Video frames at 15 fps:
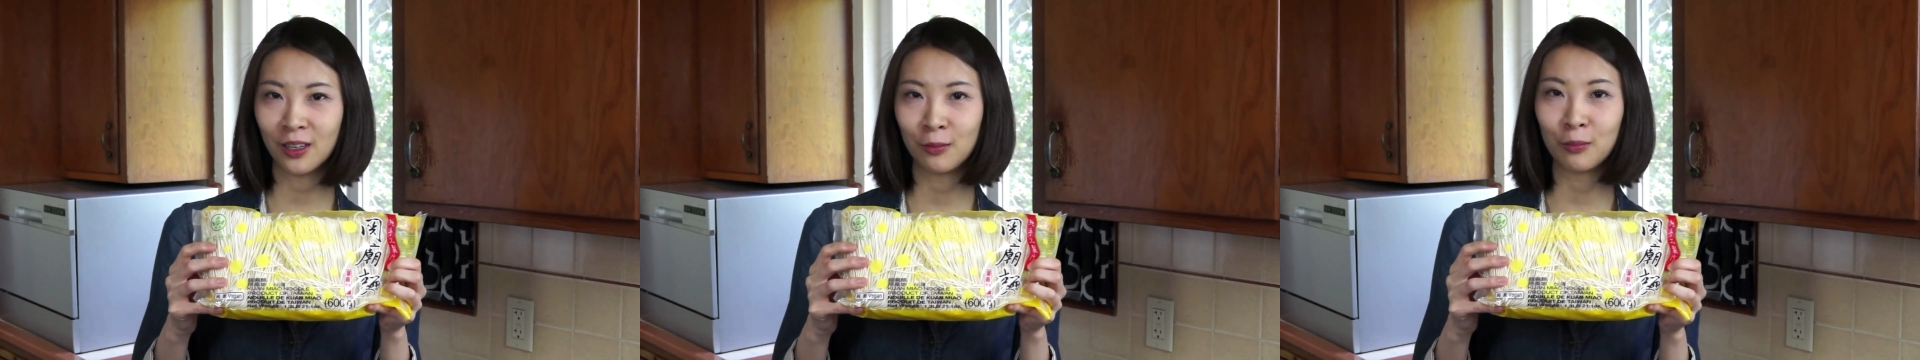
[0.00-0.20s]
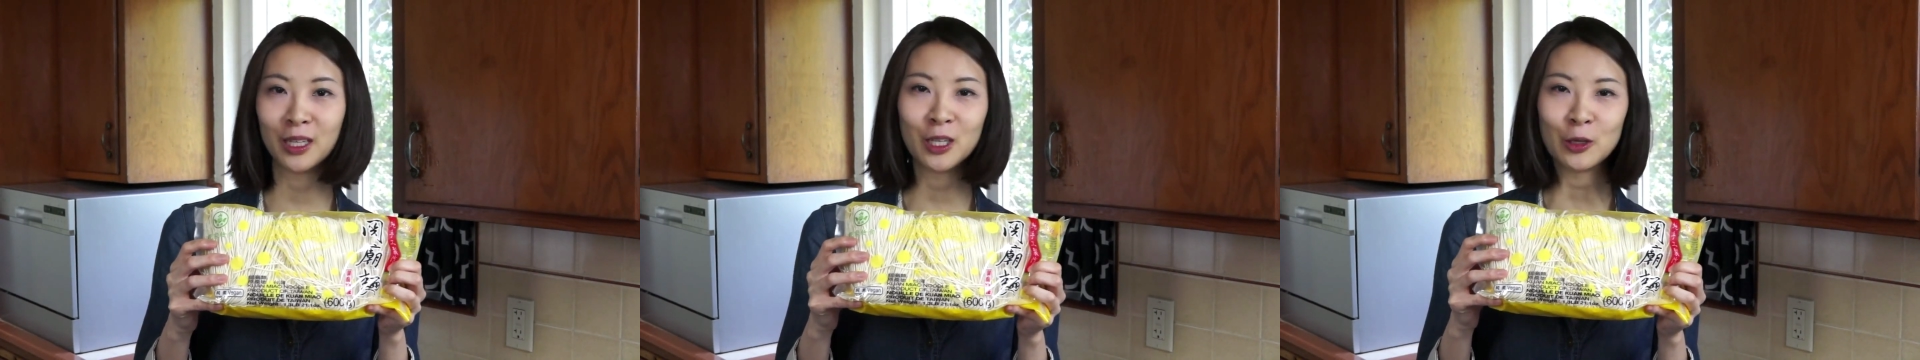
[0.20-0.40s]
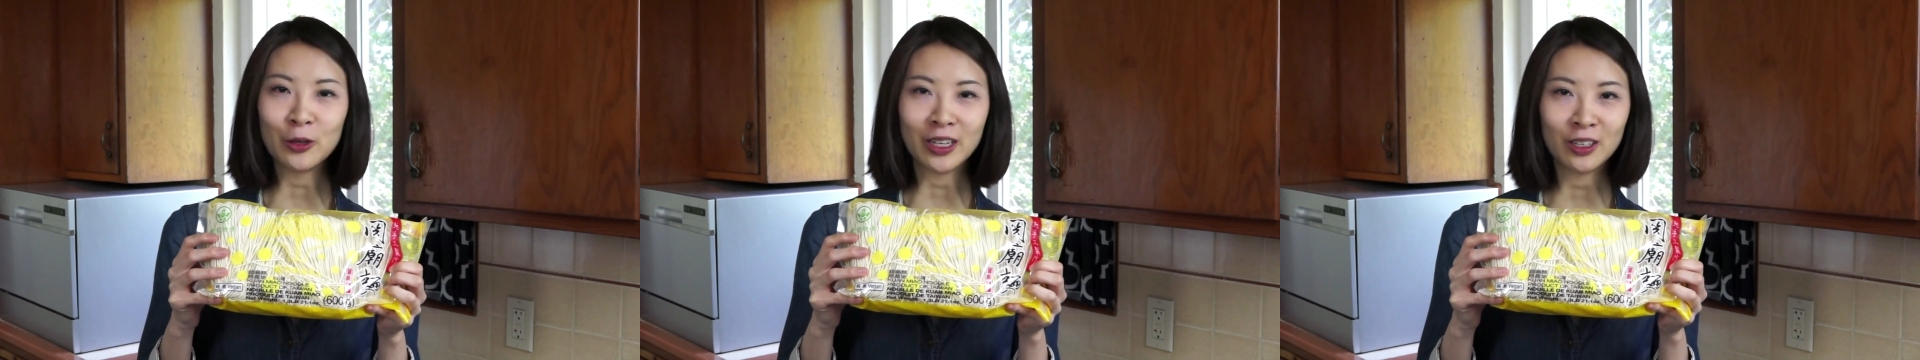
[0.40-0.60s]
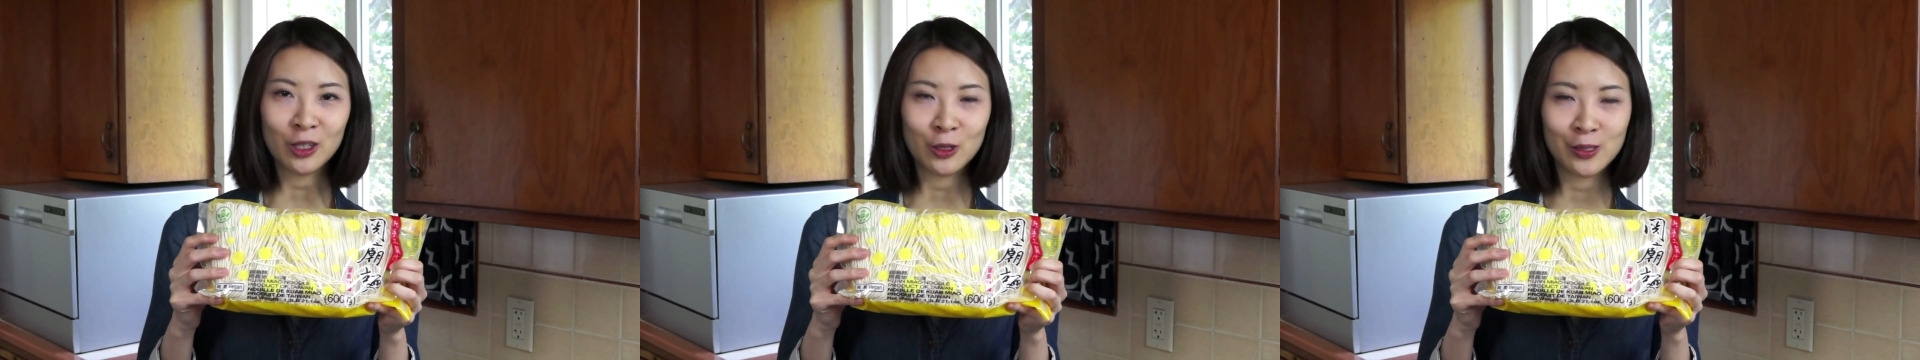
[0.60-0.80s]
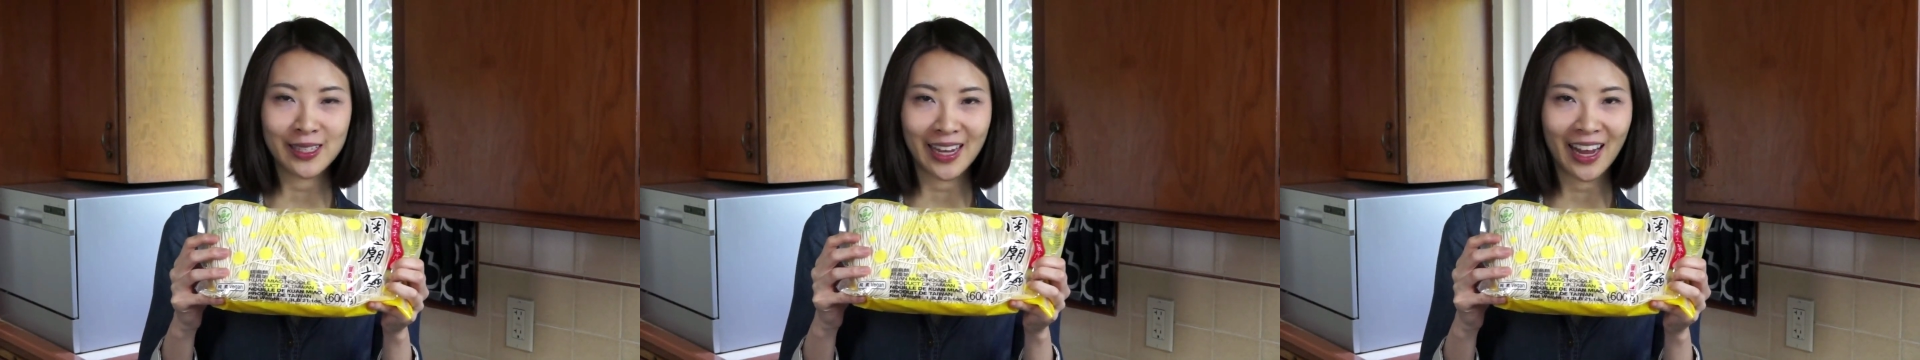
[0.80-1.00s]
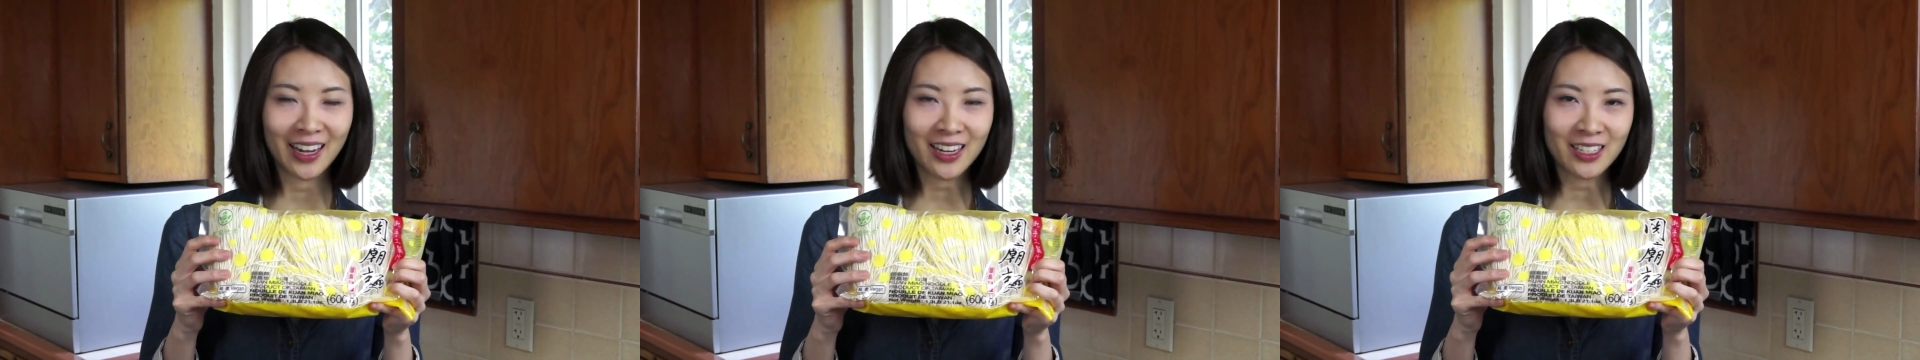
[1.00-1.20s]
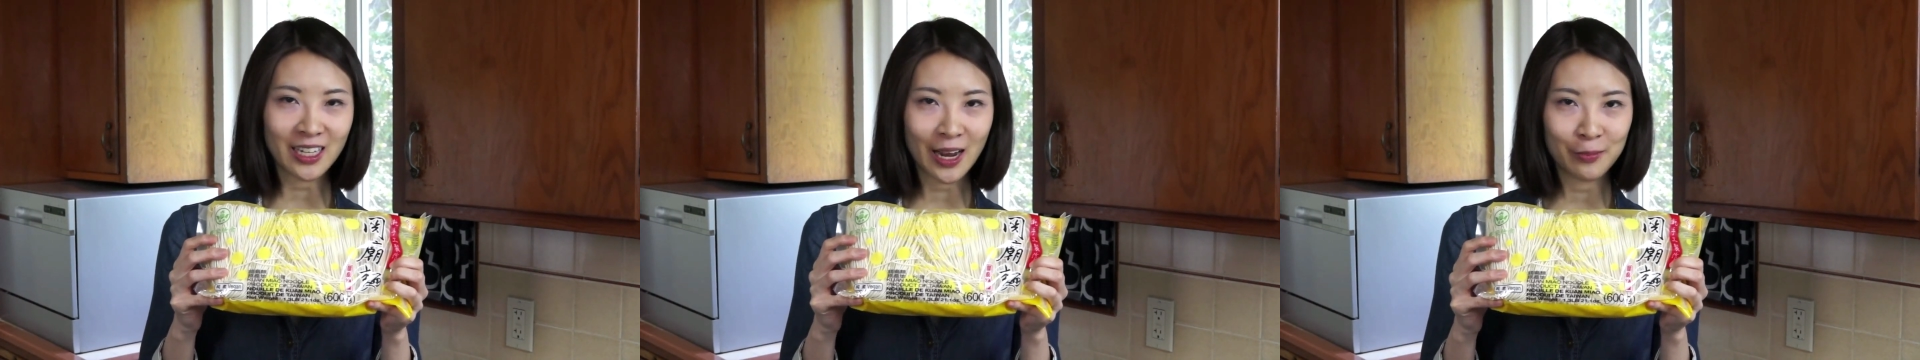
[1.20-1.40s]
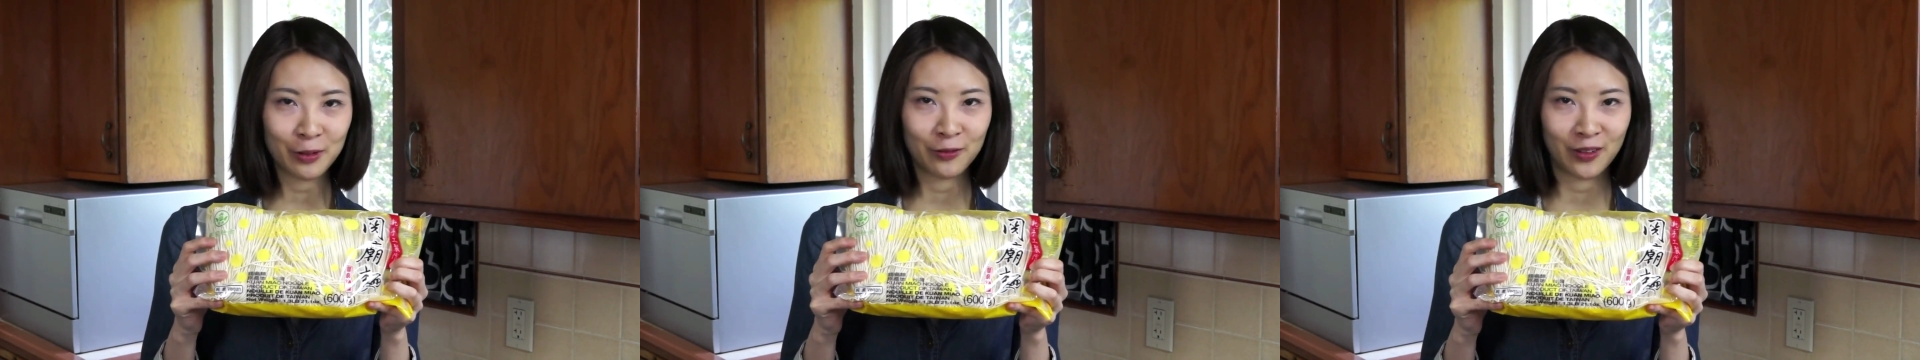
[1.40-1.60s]
but you can use any
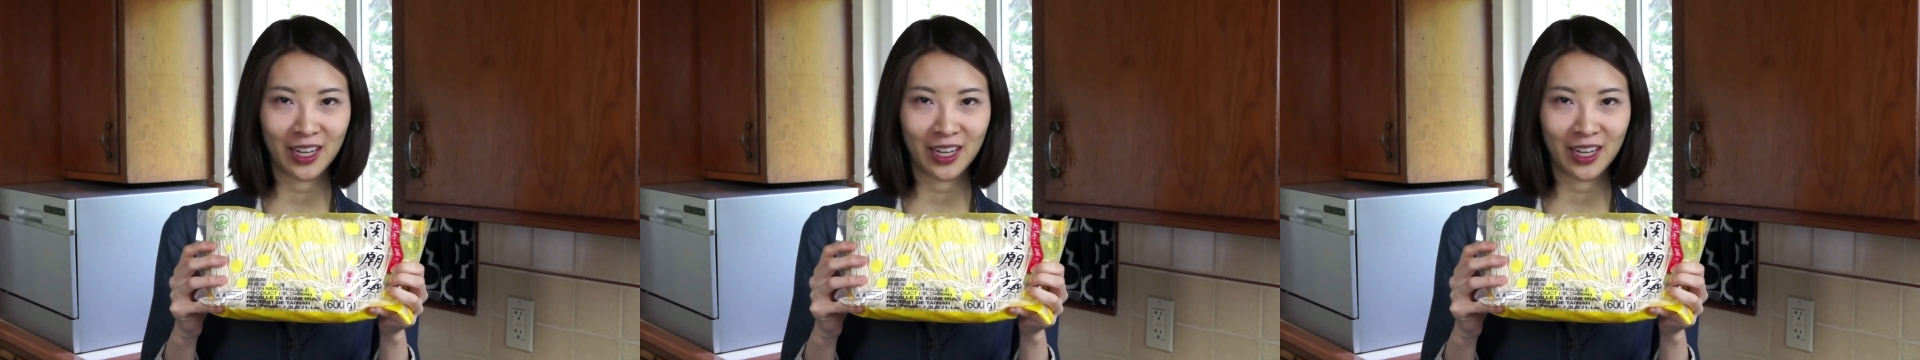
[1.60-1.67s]
type of